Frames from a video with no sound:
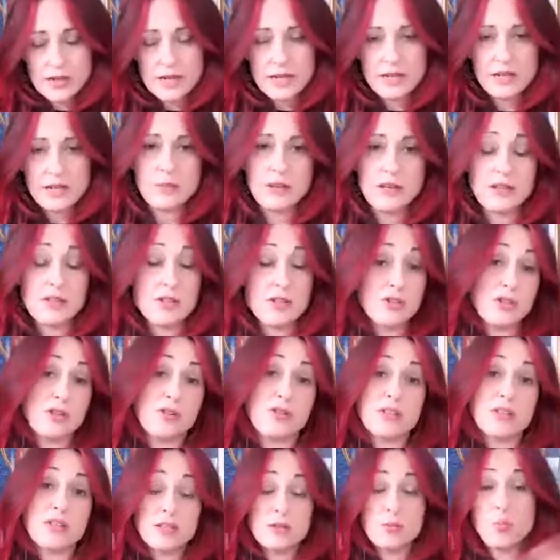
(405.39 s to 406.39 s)
And I mean, the
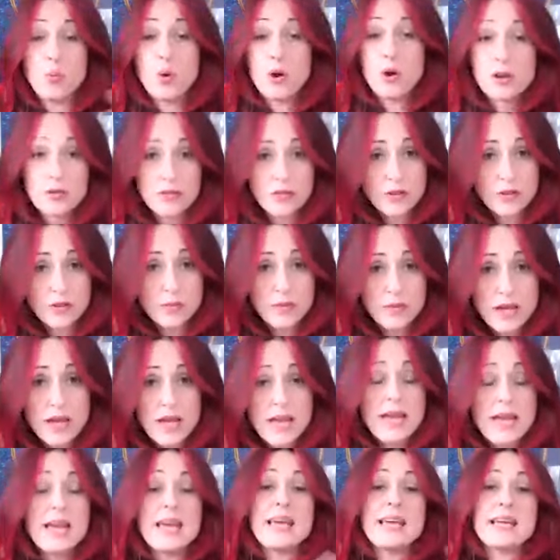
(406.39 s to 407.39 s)
truth is, one of them
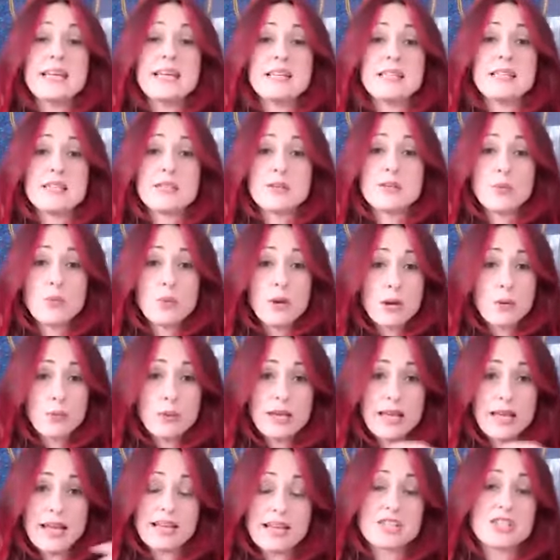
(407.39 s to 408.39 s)
is where
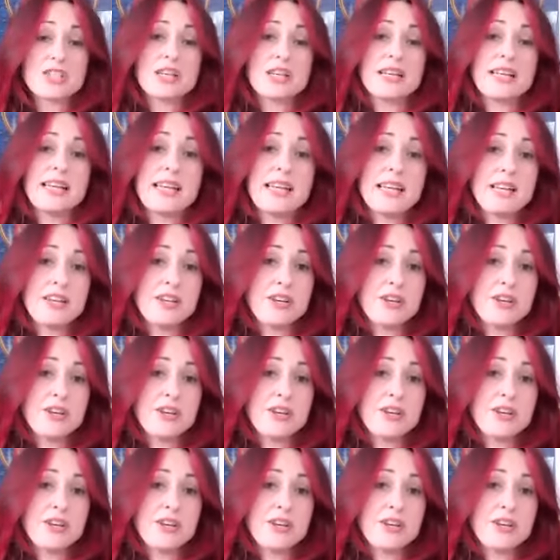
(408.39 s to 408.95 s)
we actually,